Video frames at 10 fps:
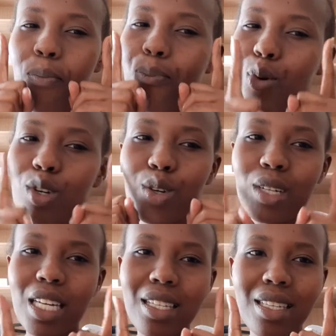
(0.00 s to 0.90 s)
book your
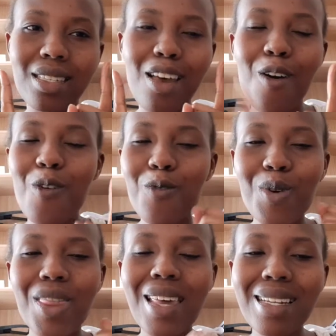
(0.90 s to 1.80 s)
dates
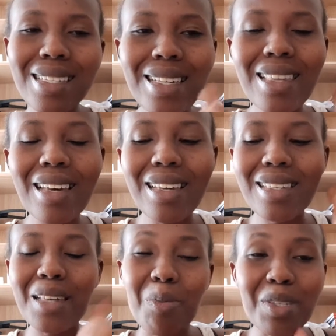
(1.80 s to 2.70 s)
for 13th
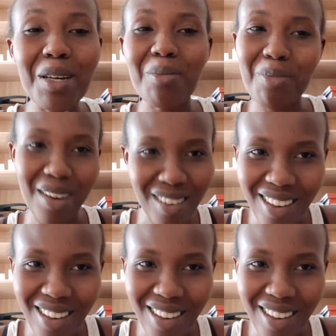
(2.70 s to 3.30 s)
September.